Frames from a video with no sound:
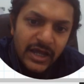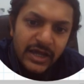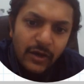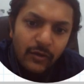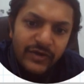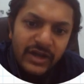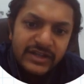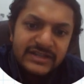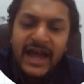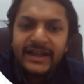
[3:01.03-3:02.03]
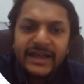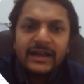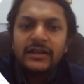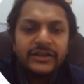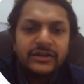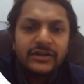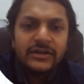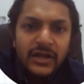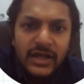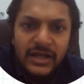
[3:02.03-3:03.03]
Now, where is that angle here?
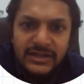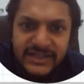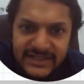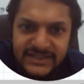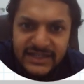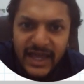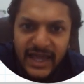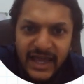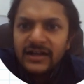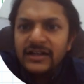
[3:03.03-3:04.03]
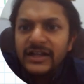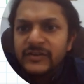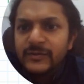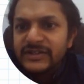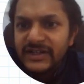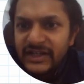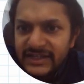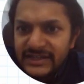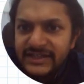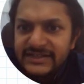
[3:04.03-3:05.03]
This angle is basically
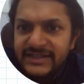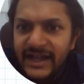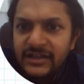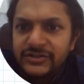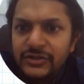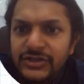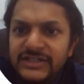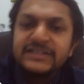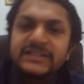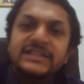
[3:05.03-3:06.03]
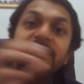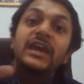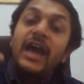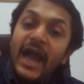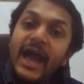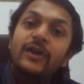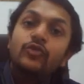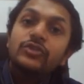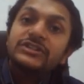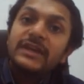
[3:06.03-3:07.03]
this angle. So this is the
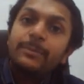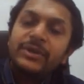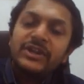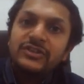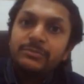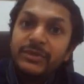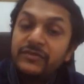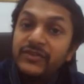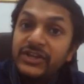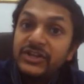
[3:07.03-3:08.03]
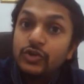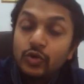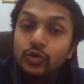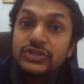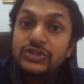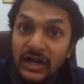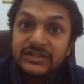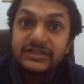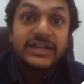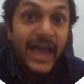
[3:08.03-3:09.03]
angular separation between two stars,
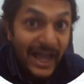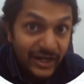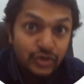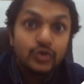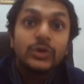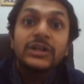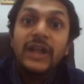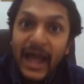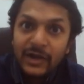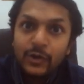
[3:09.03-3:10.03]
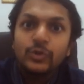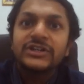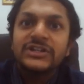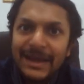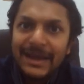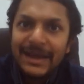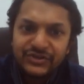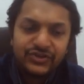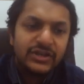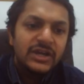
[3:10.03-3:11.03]
the actual angular
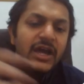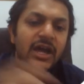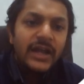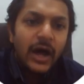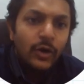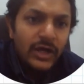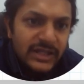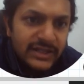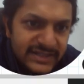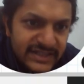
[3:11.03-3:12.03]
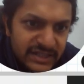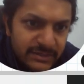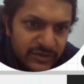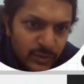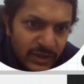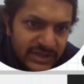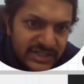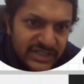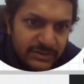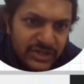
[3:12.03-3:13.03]
separation. Now, this is image one, this
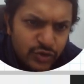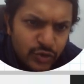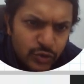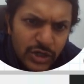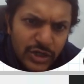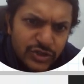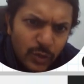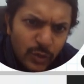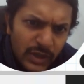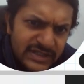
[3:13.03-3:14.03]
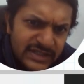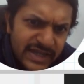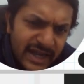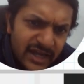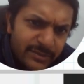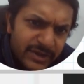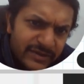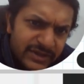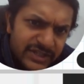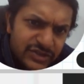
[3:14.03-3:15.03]
is image two. So what is the angle
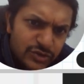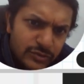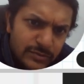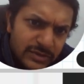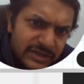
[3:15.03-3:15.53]
between these two?